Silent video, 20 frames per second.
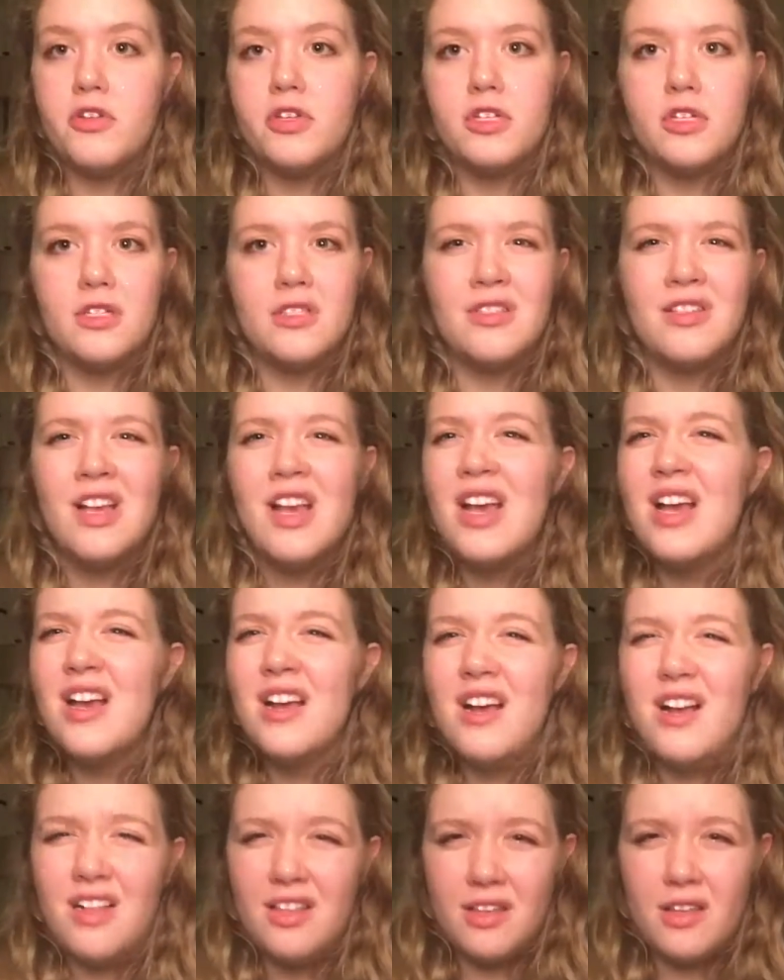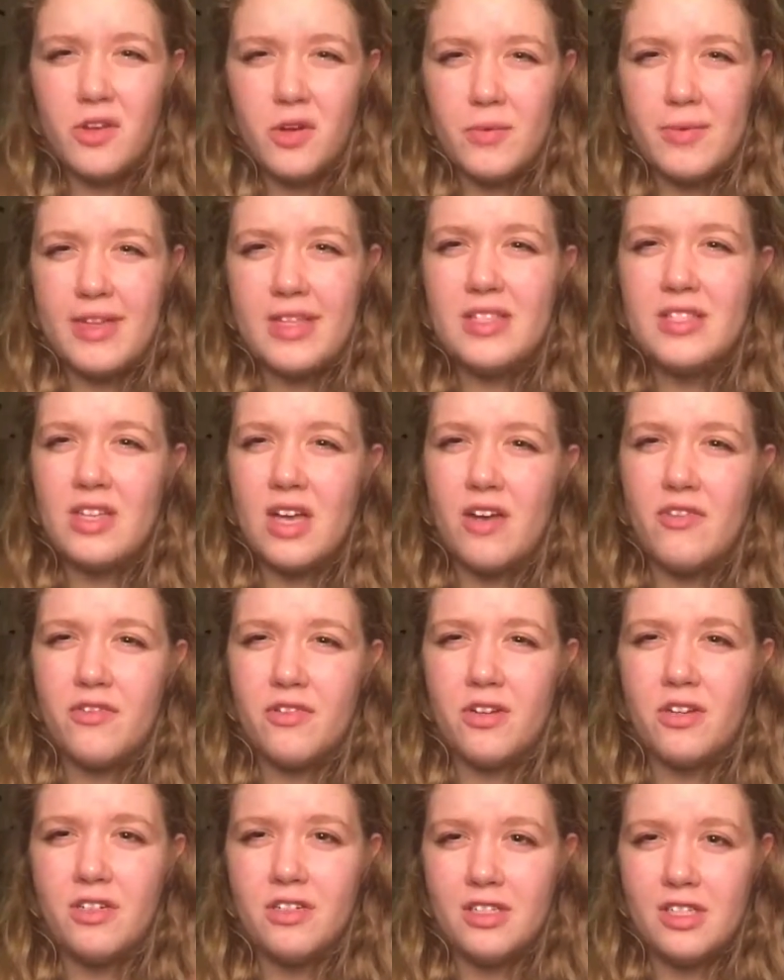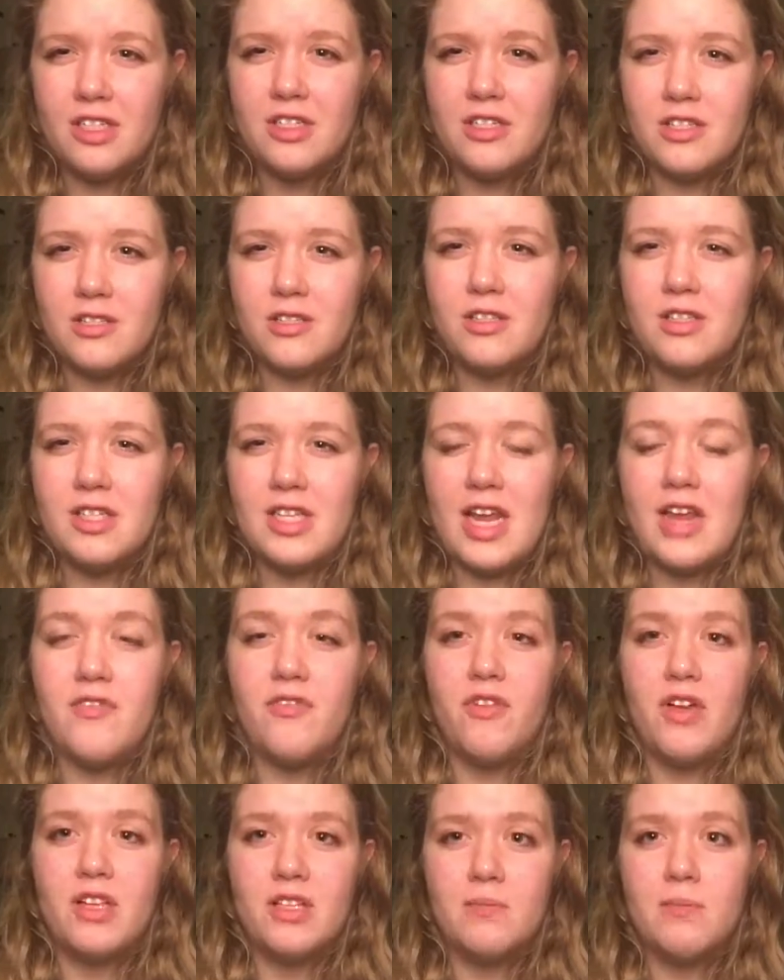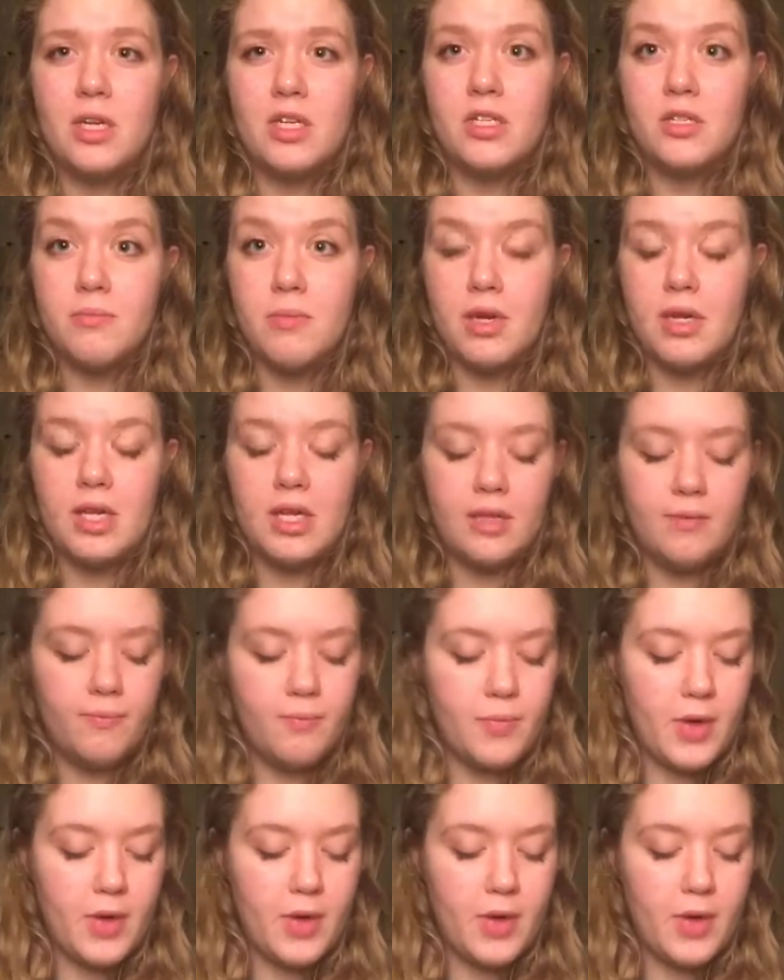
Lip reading: It's just a little bit tougher to save as much money.